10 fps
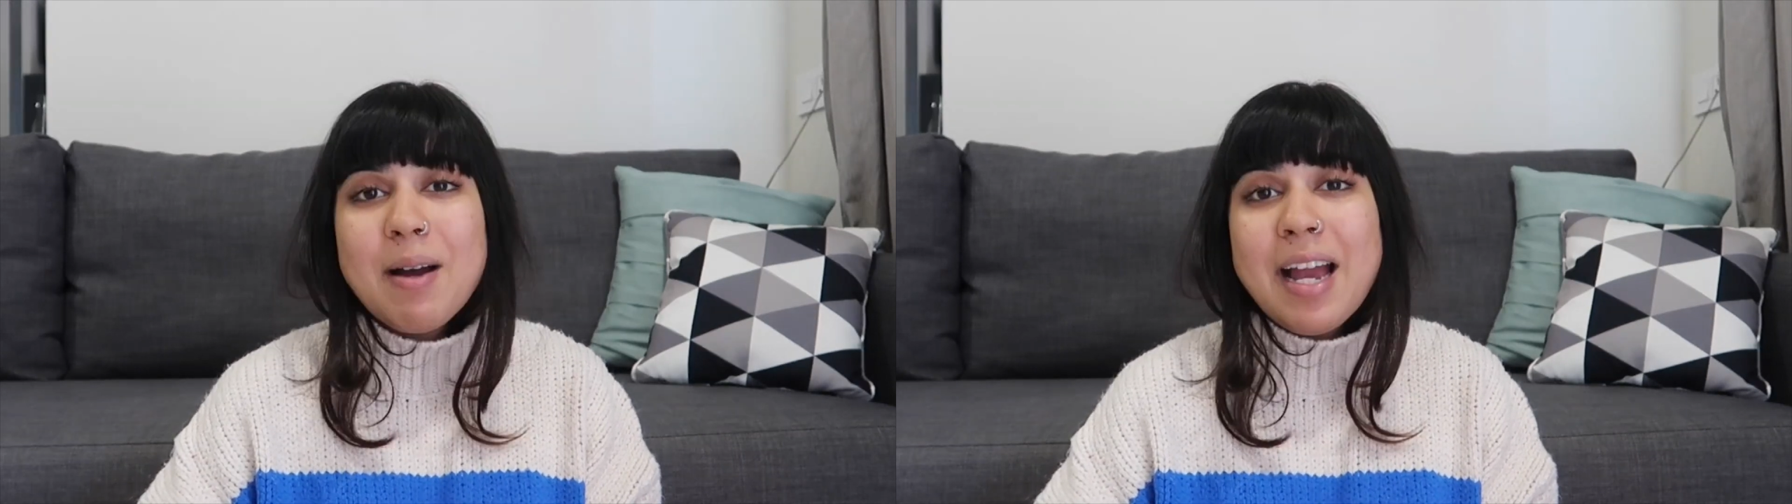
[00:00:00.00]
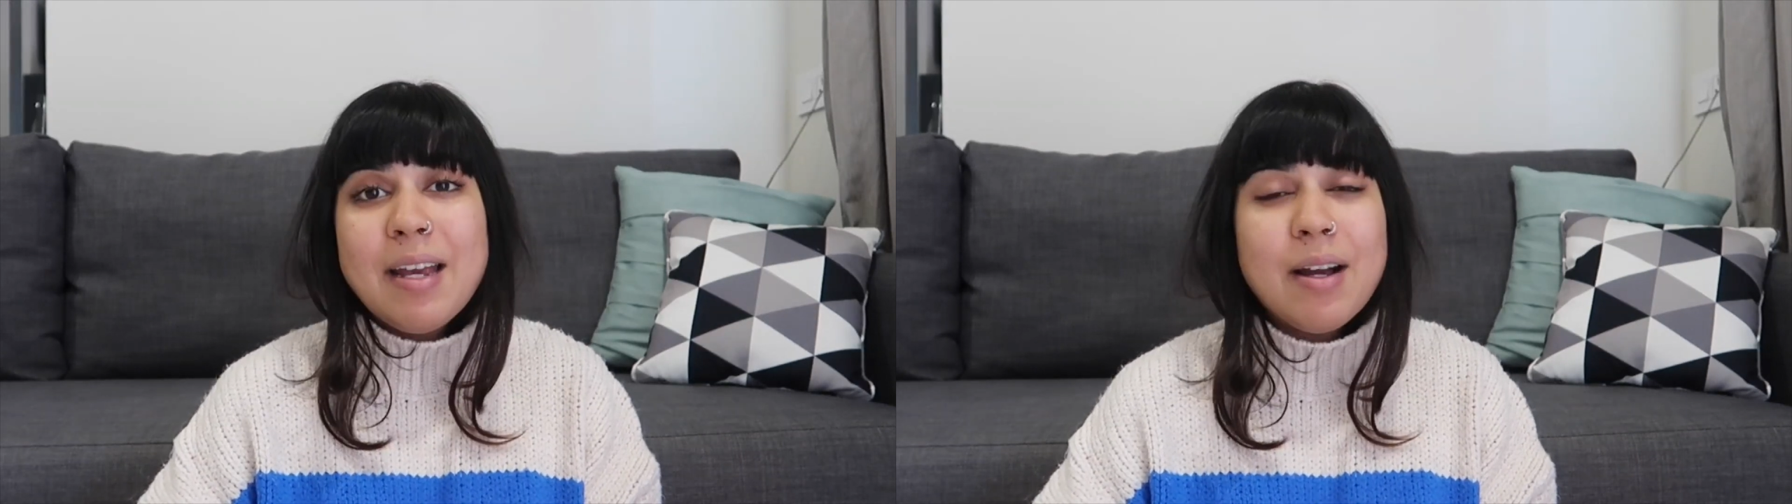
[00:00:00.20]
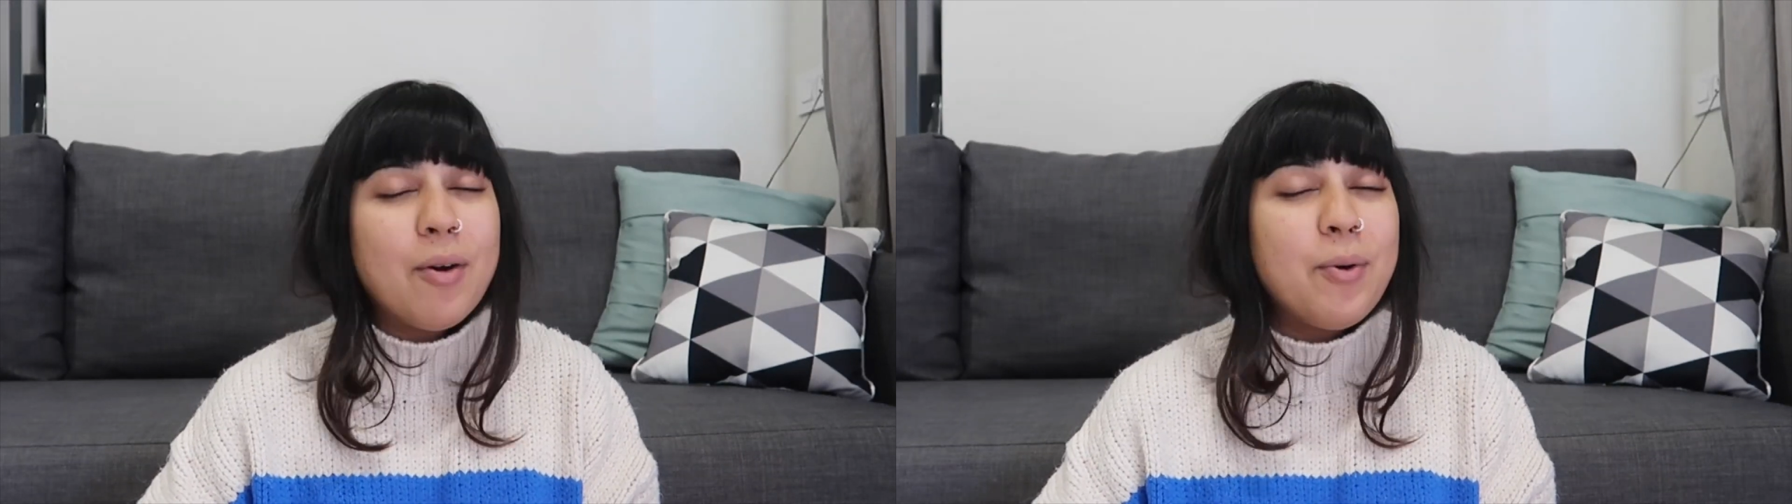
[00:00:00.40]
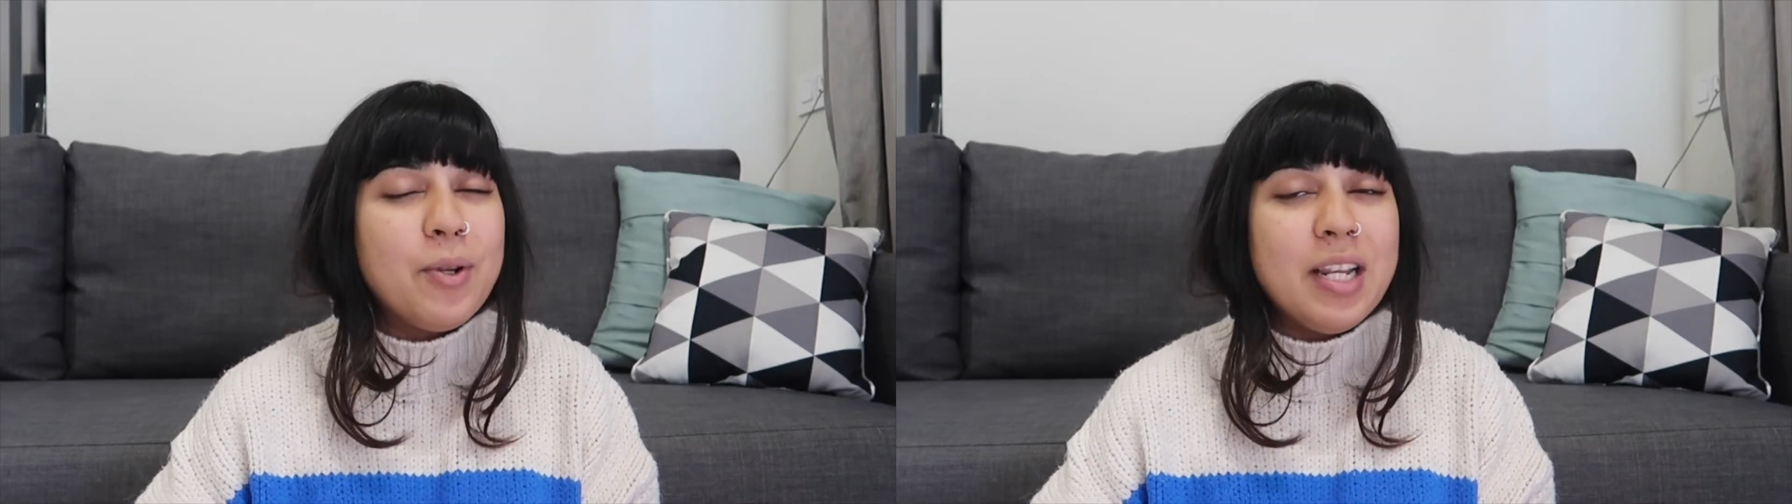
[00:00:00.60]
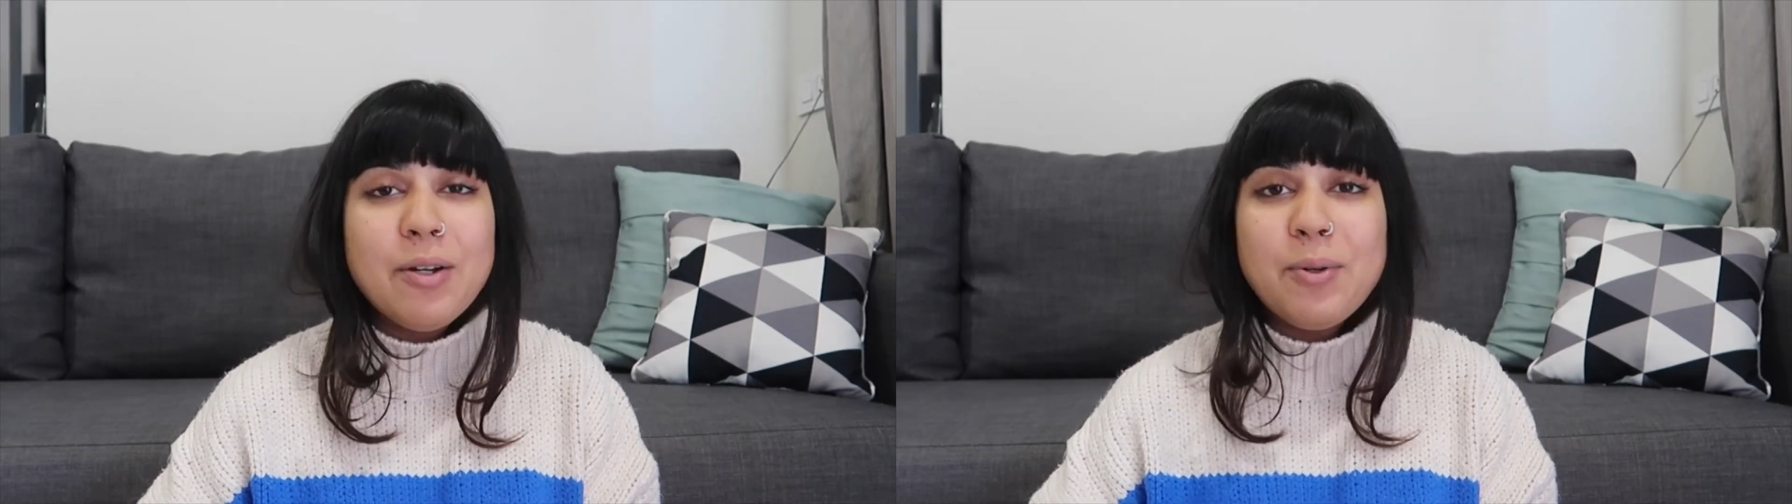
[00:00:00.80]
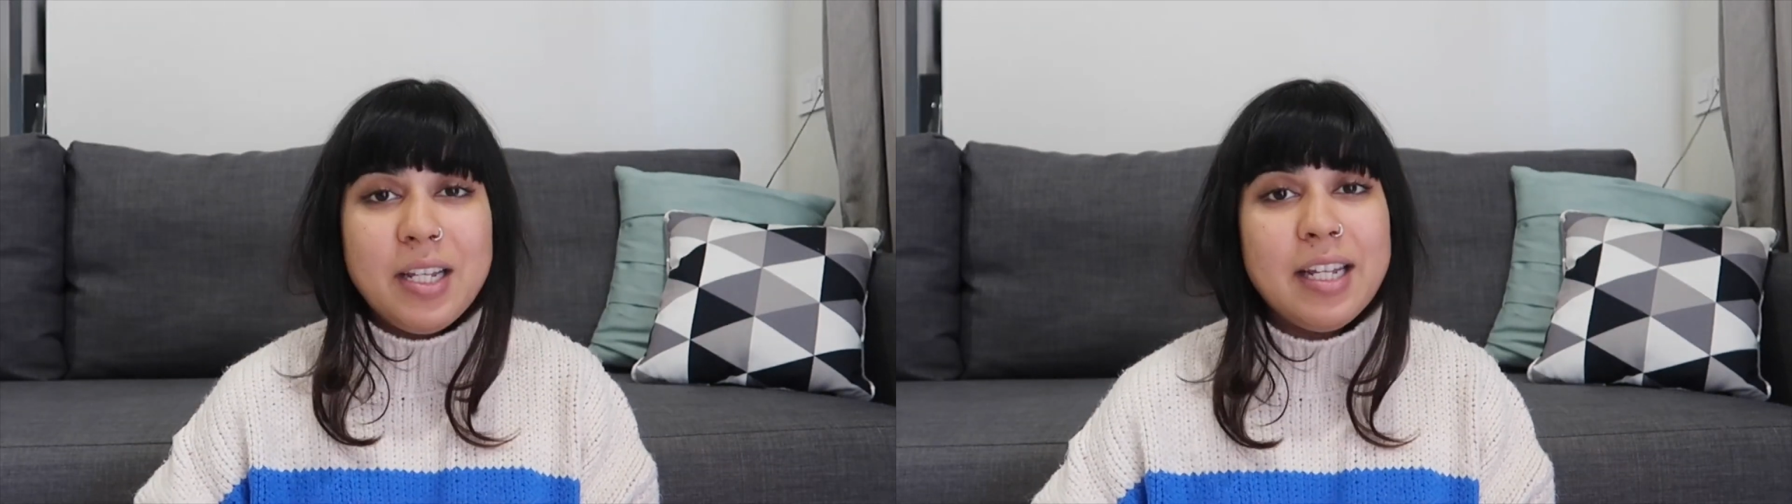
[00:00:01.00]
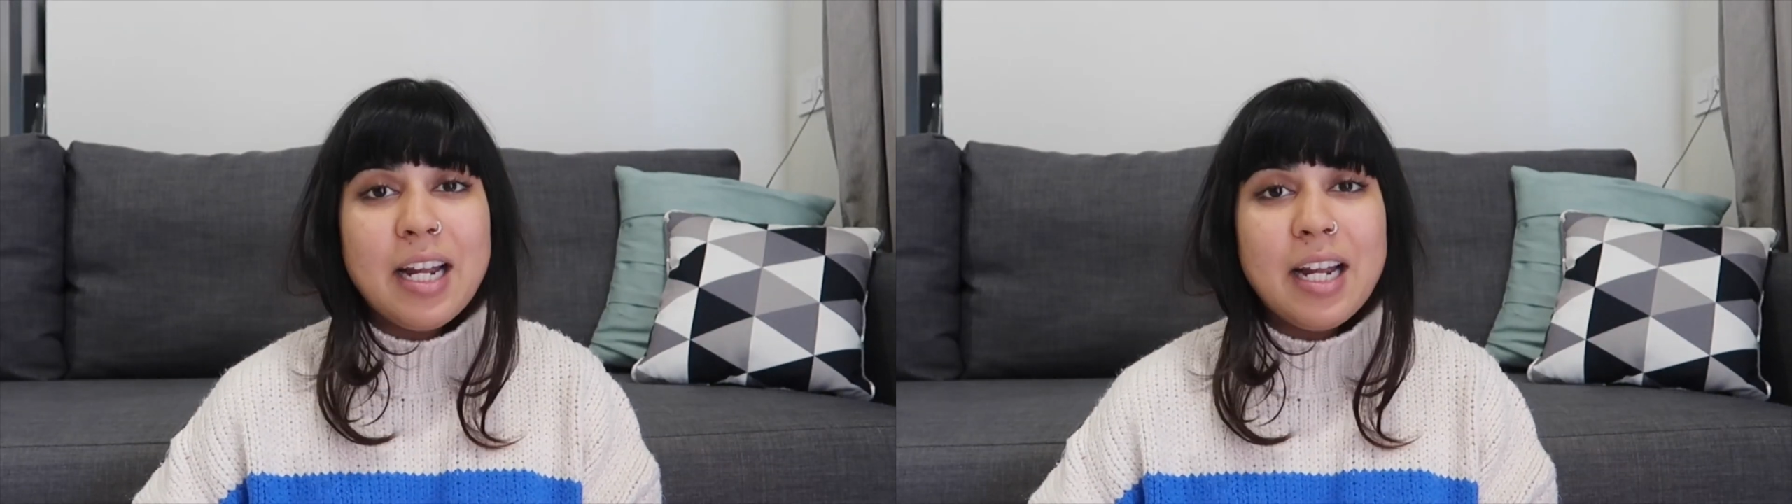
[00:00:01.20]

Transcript: my only